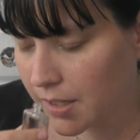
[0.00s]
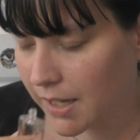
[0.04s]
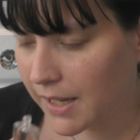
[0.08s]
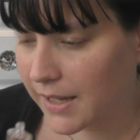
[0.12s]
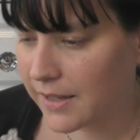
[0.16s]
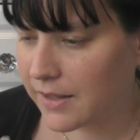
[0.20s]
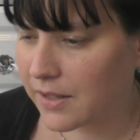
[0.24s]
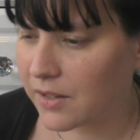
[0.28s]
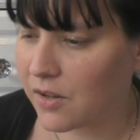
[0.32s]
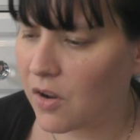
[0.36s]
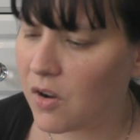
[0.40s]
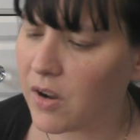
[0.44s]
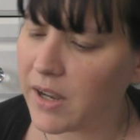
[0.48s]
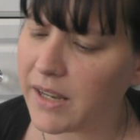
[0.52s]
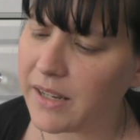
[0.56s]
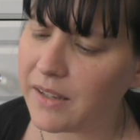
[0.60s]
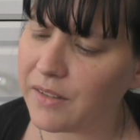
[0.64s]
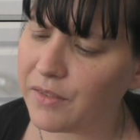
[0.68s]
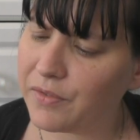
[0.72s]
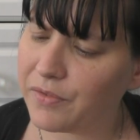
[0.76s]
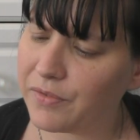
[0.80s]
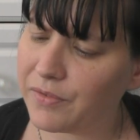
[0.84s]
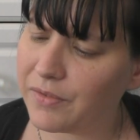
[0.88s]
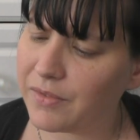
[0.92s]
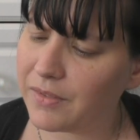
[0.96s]
It's kind
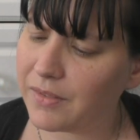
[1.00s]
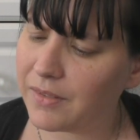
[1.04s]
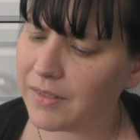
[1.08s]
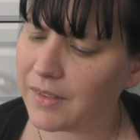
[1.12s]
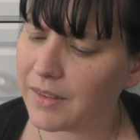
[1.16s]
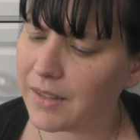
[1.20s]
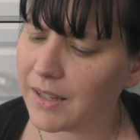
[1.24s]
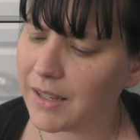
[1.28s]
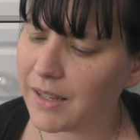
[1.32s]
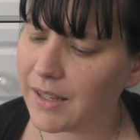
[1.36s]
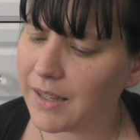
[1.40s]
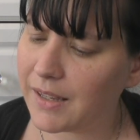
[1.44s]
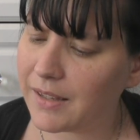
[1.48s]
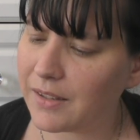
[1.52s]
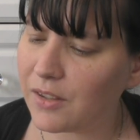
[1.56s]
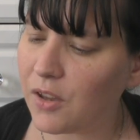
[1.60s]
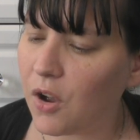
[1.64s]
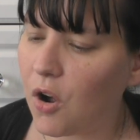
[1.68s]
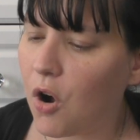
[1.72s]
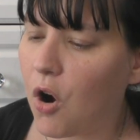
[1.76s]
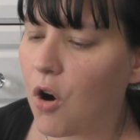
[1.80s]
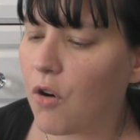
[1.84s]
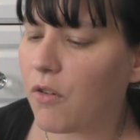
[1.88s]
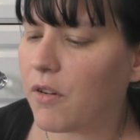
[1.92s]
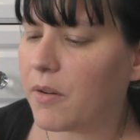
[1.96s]
of, it's
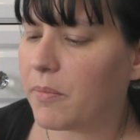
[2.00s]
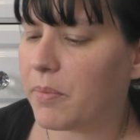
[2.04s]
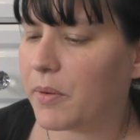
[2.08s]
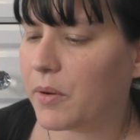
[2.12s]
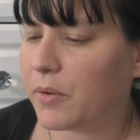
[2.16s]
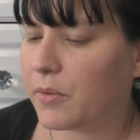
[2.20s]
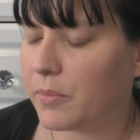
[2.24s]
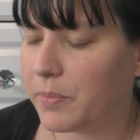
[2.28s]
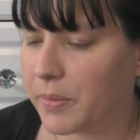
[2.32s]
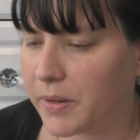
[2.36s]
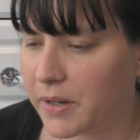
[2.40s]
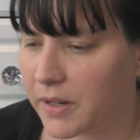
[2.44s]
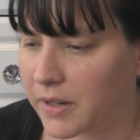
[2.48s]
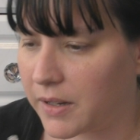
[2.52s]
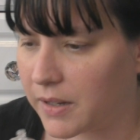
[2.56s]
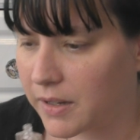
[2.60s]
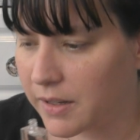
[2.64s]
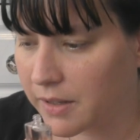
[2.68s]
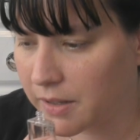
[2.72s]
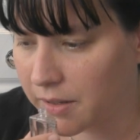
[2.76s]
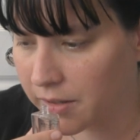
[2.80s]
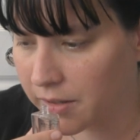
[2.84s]
not horrible, but...